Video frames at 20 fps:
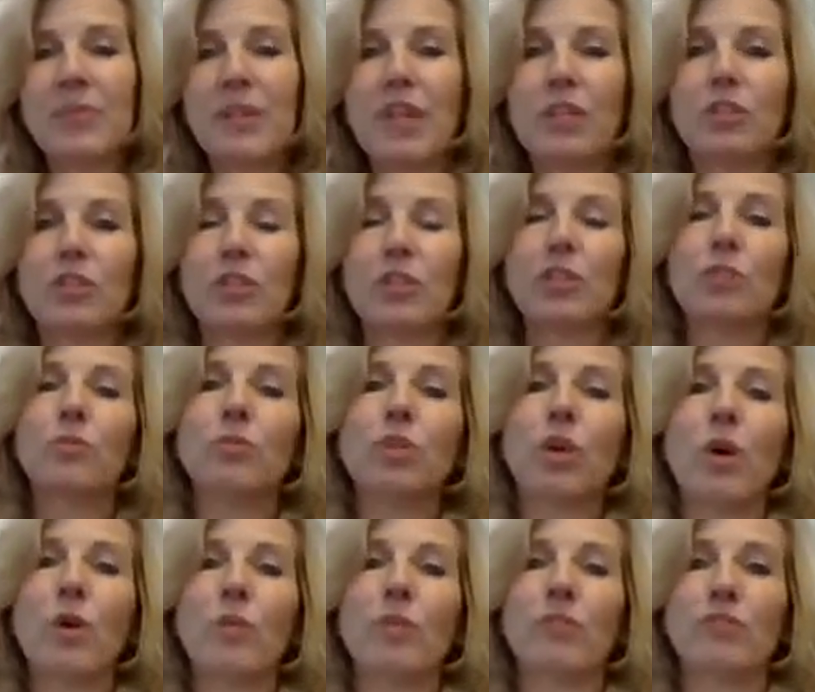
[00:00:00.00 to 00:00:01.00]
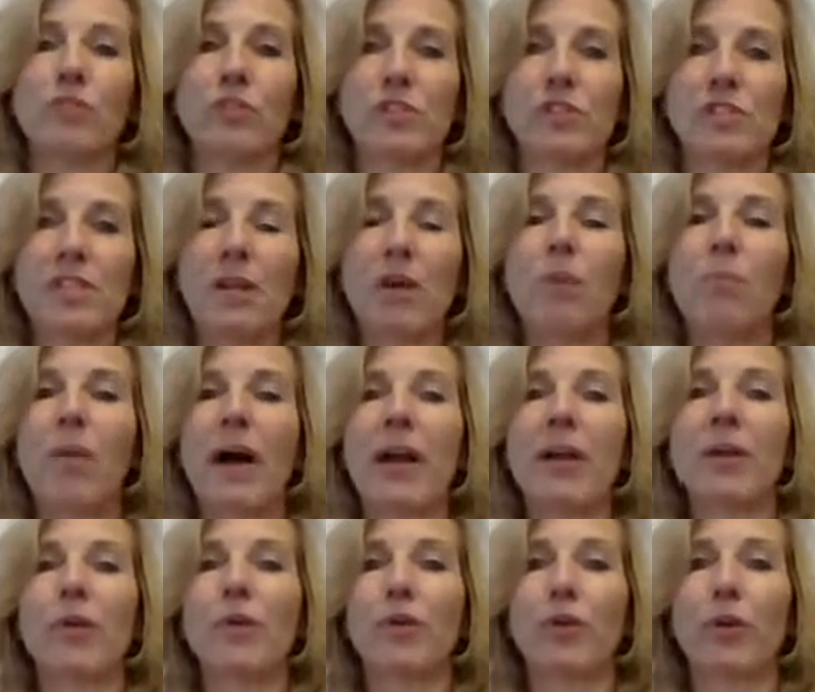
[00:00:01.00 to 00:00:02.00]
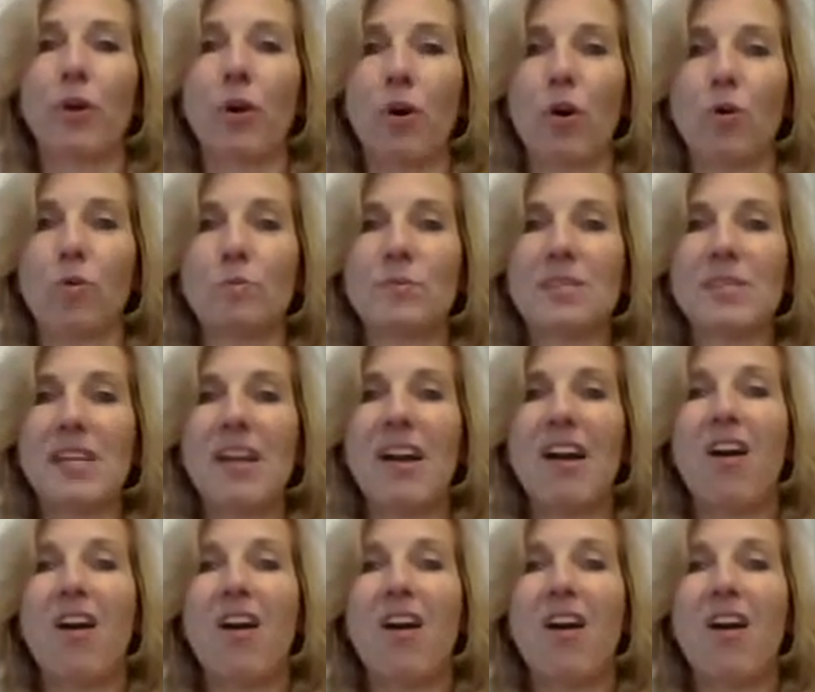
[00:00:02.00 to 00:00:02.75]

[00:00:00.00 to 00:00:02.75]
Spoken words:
Do you know that for sale by owner homes,